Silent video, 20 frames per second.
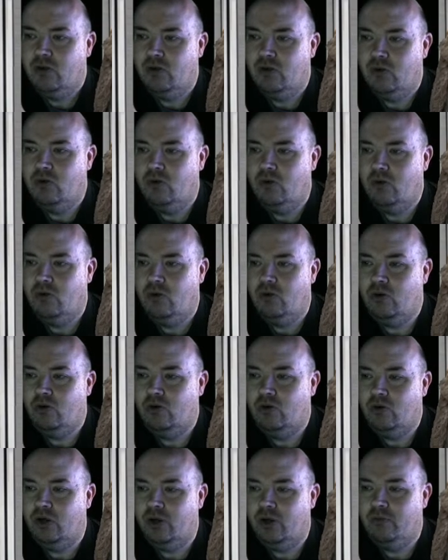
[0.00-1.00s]

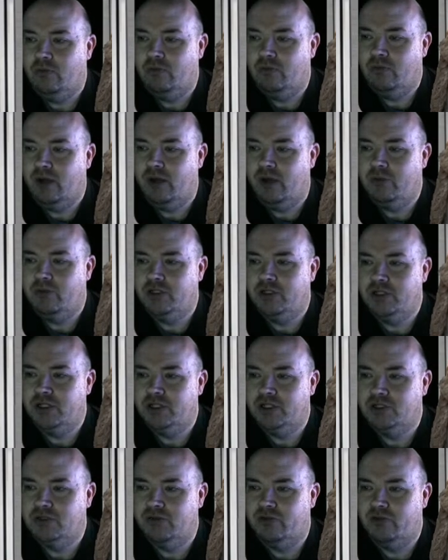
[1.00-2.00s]
Oh, I'm in
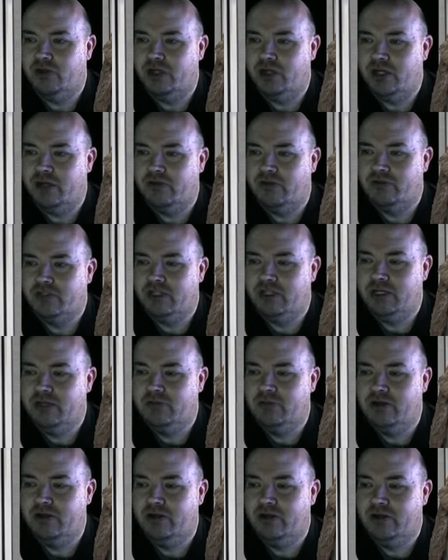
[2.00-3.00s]
danger of running out of time
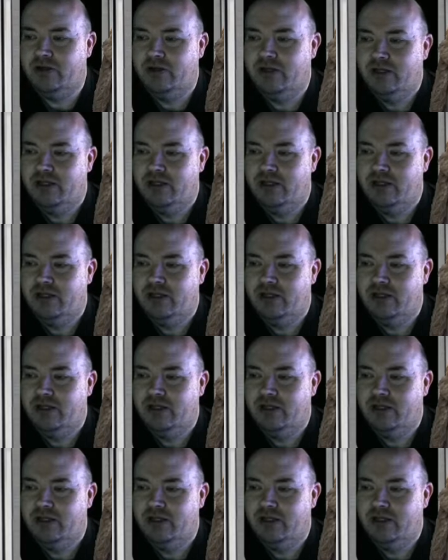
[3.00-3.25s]
here.